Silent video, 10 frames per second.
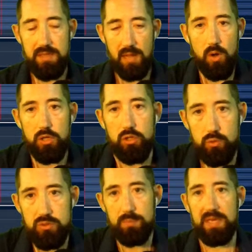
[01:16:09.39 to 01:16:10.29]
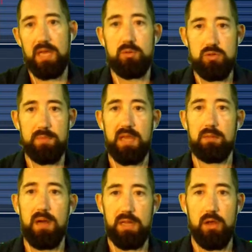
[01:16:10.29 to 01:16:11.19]
I want you to be able to make
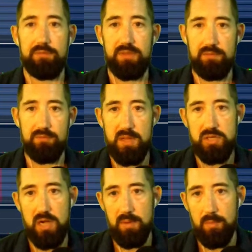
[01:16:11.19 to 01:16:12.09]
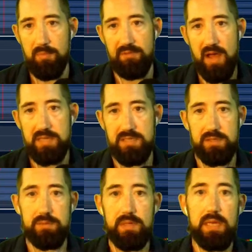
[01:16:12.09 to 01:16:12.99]
money off the information I'm going to provide to
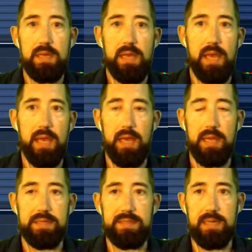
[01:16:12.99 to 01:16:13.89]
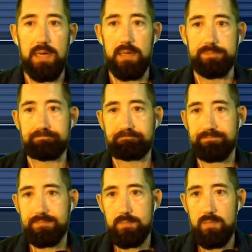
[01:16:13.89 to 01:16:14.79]
you. And um,
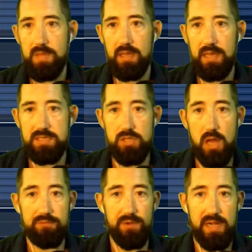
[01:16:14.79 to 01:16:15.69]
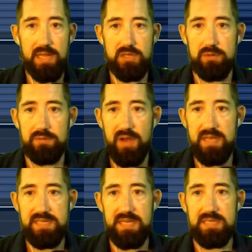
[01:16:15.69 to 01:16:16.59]
it's not financial
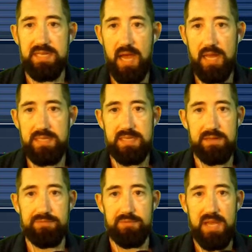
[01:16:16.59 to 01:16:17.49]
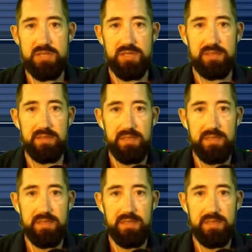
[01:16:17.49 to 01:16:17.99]
advice, it's guidance and information.